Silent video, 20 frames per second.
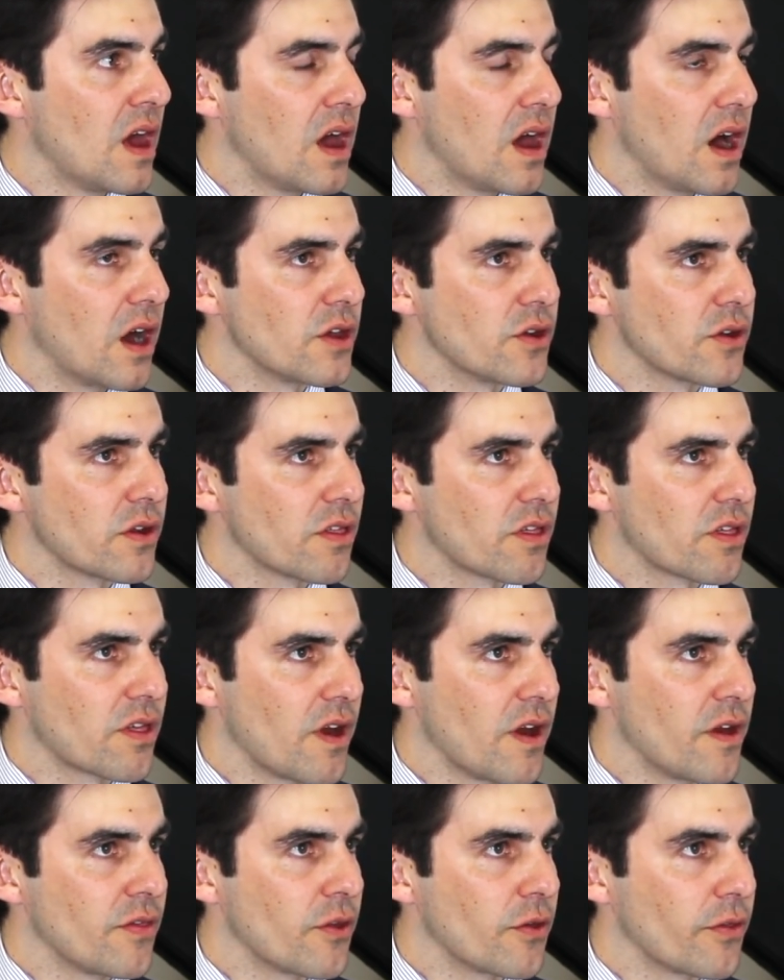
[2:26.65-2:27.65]
Are you
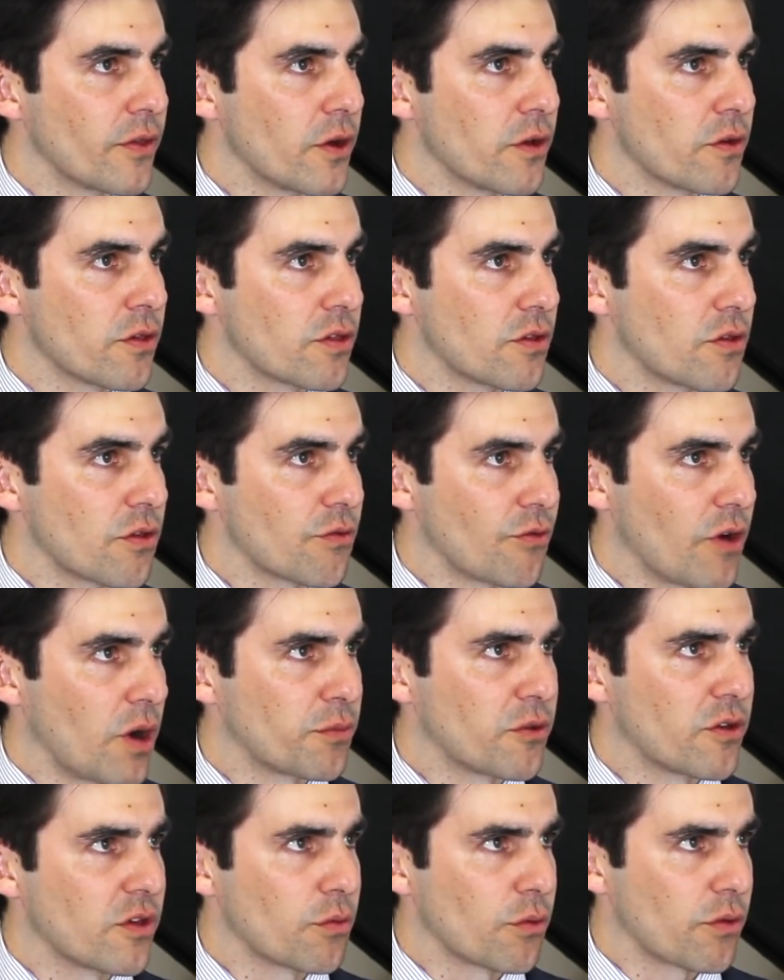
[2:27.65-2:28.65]
concerned that those
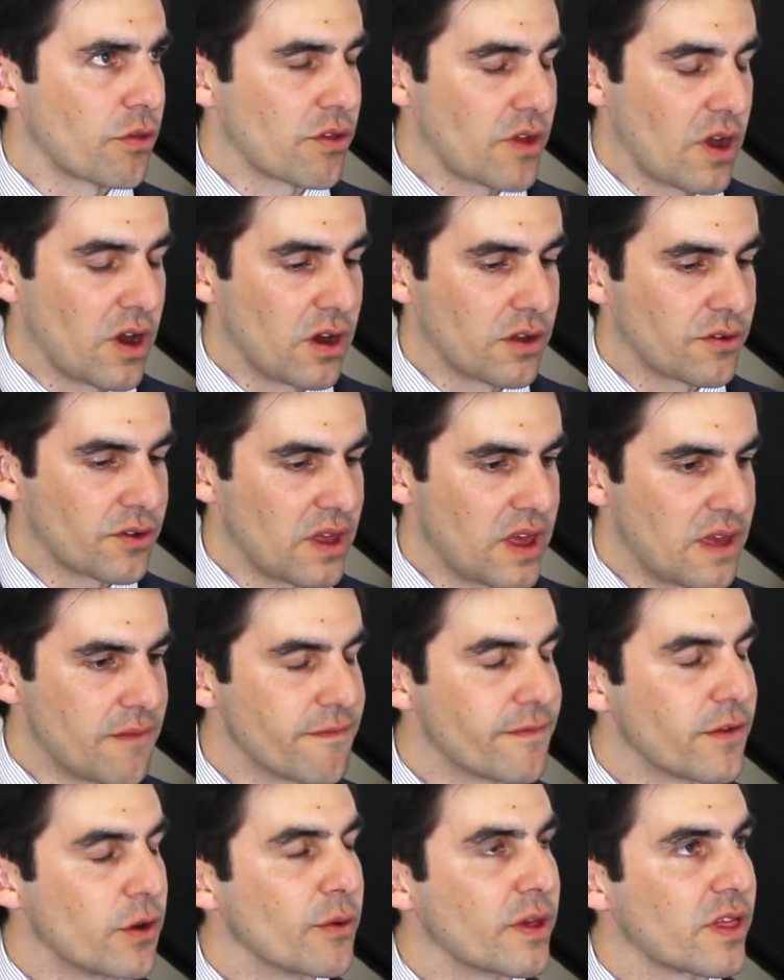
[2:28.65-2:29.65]
disruptors will start
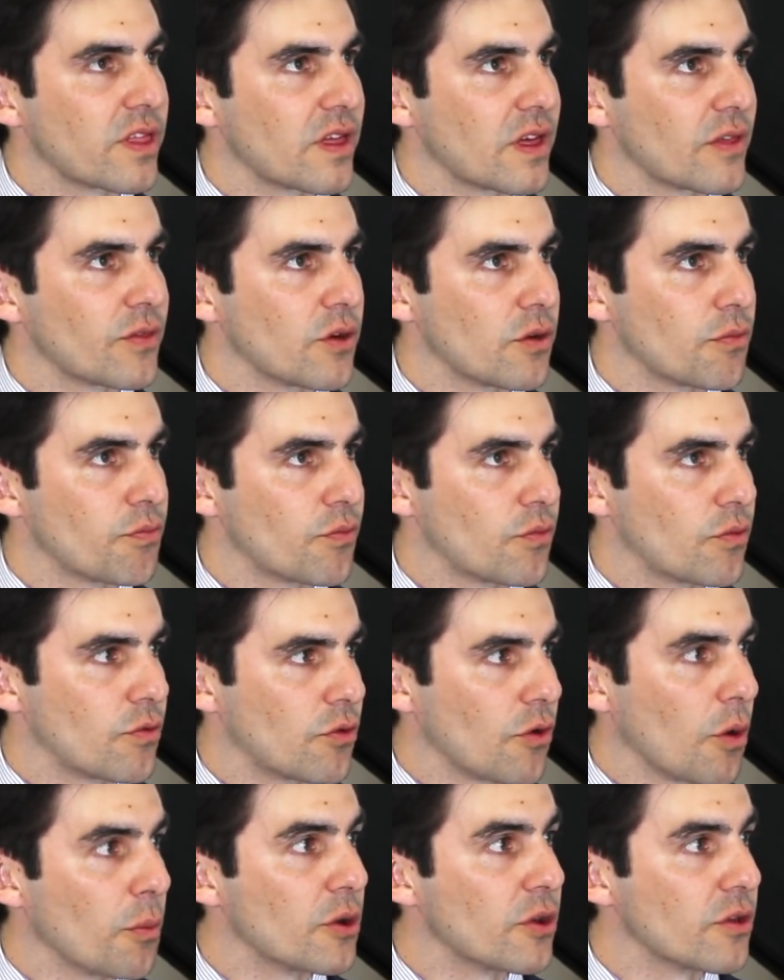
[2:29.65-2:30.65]
influencing the
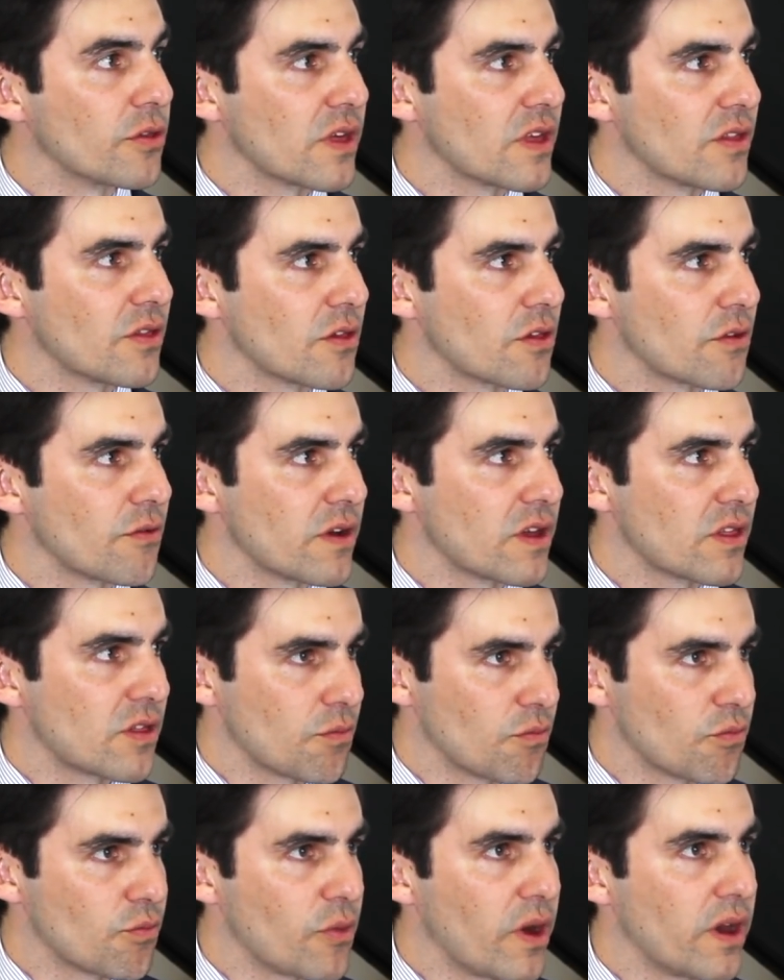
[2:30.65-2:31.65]
dominant industries
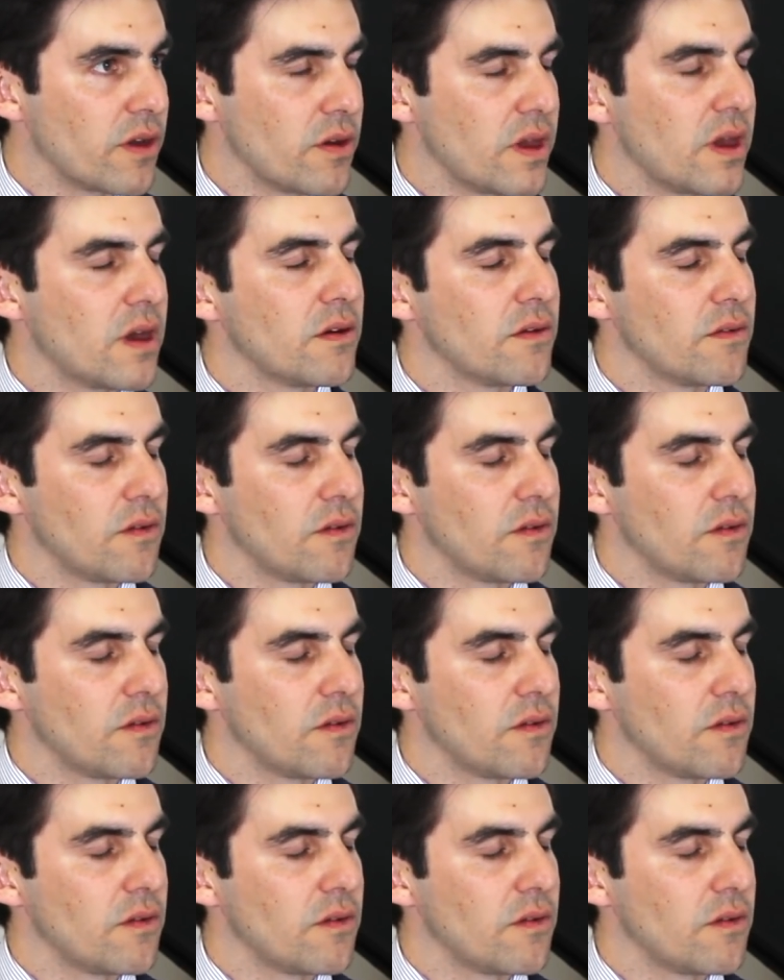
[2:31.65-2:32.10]
and like